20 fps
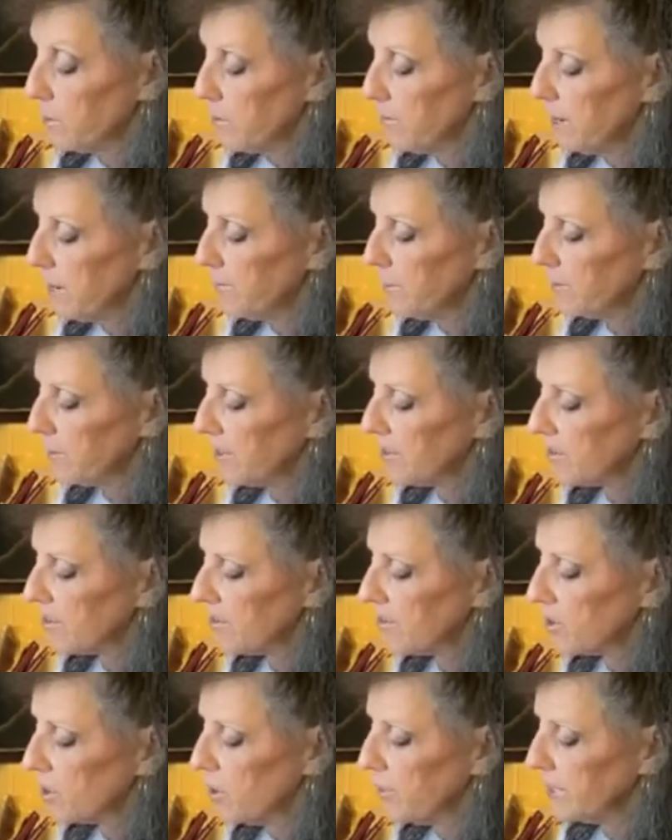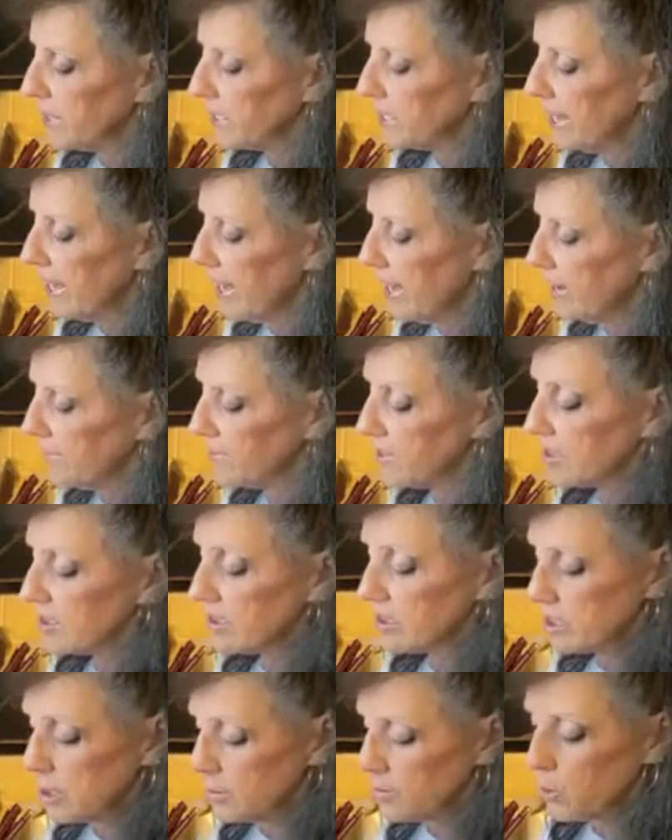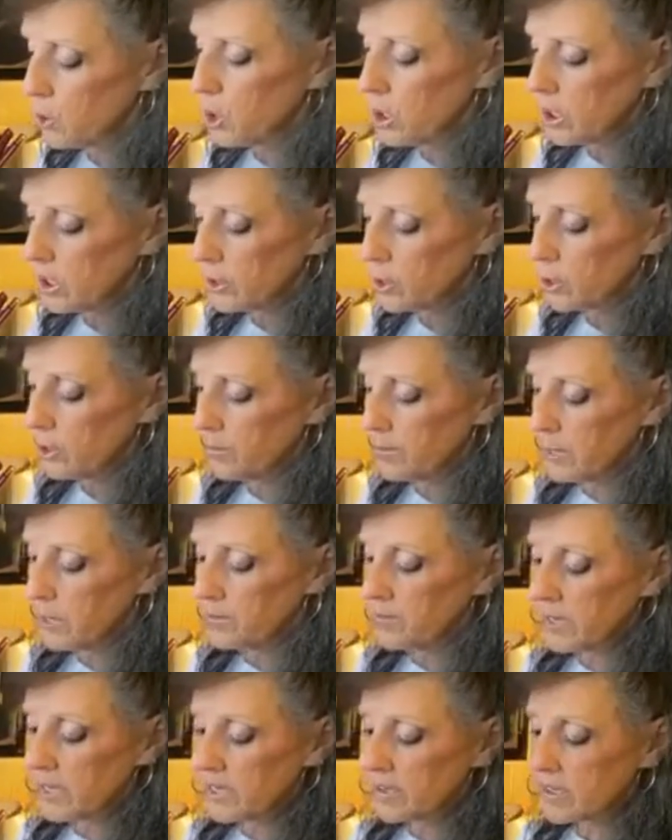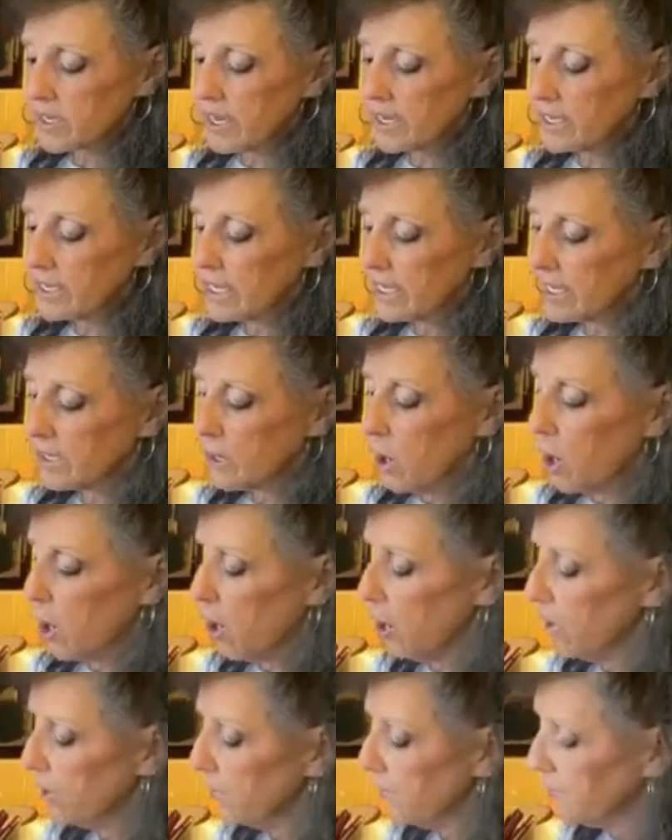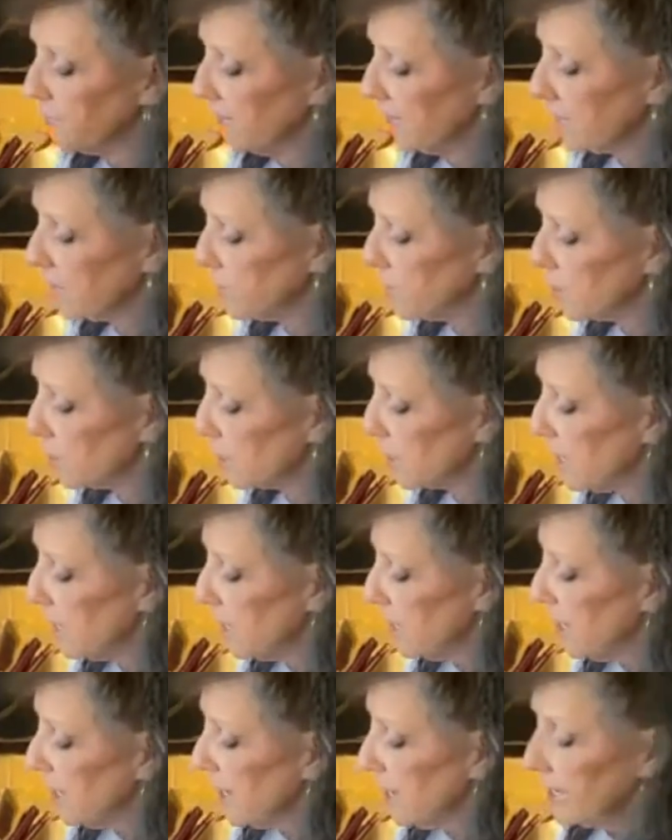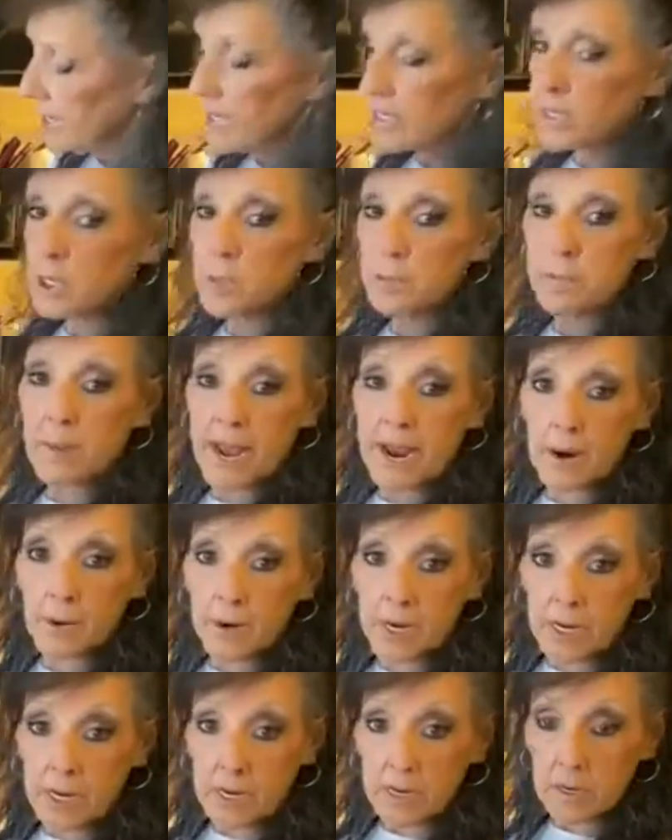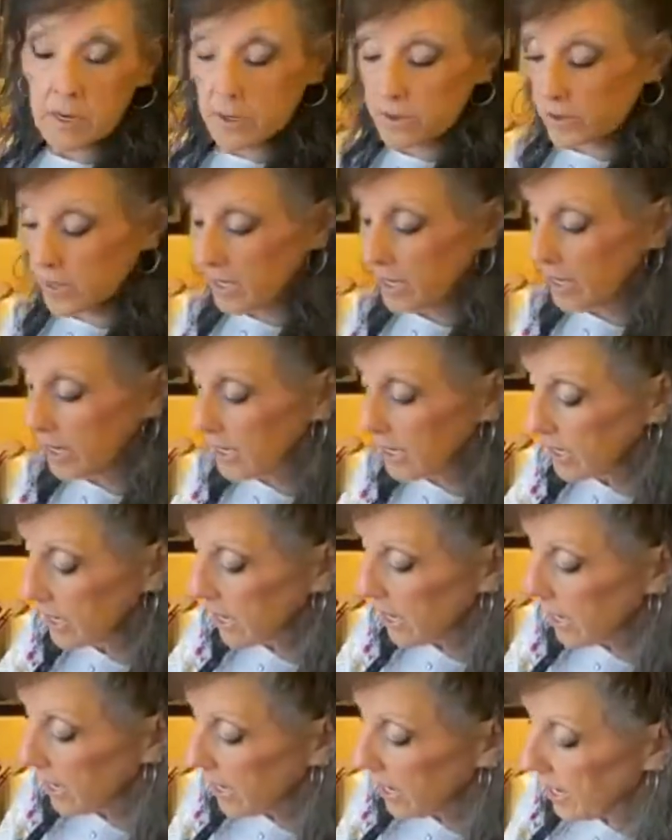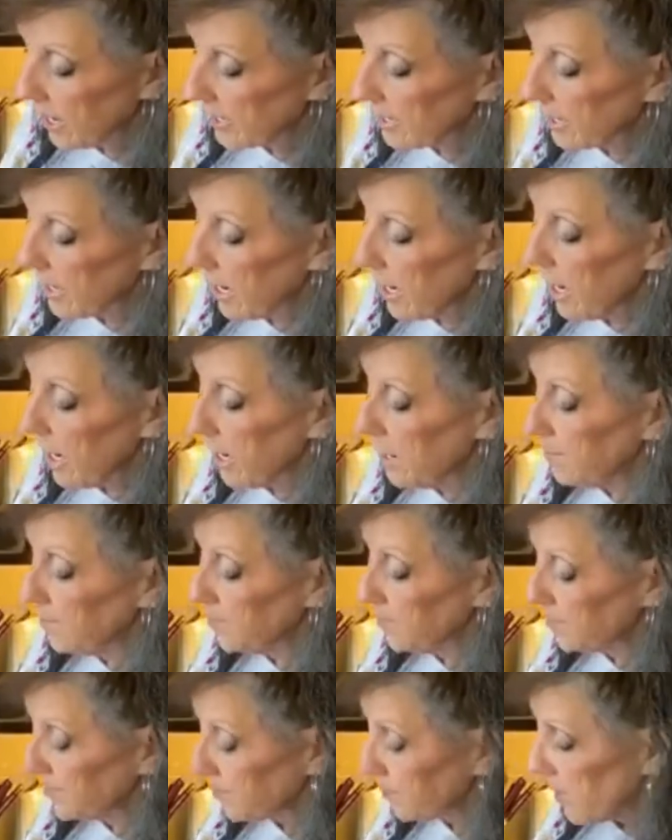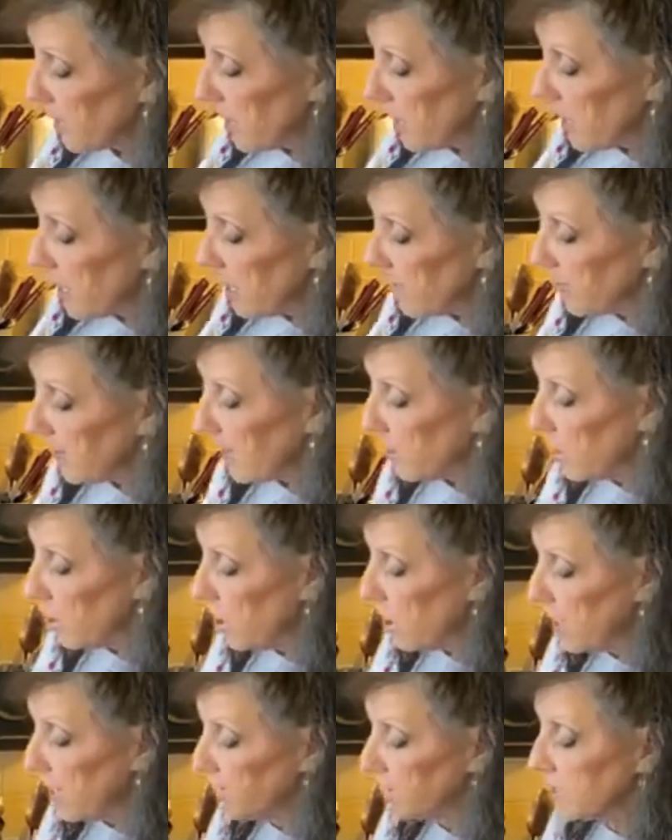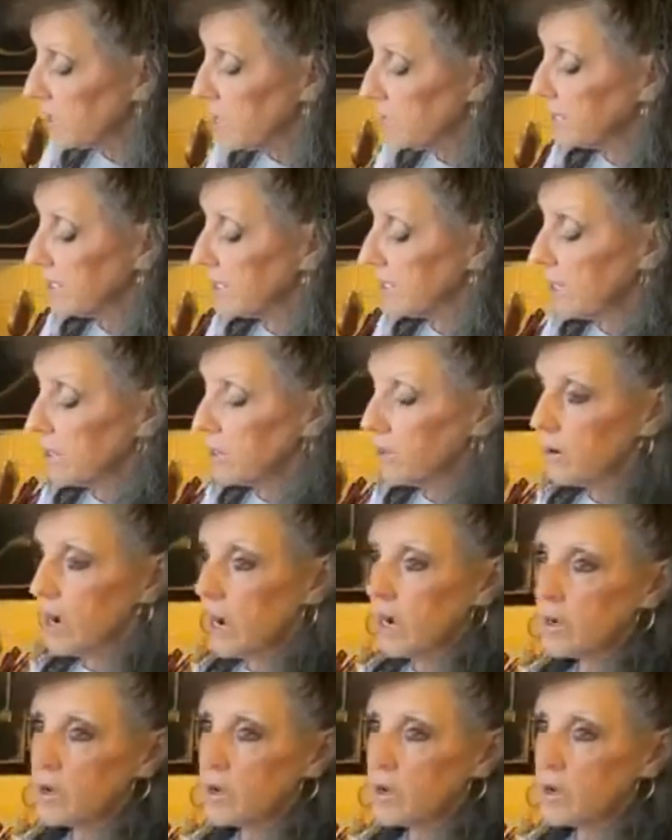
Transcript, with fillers: And remember, this is going to have to simmer a little bit because I need all the flavors to marry, okay? And they all have to come together.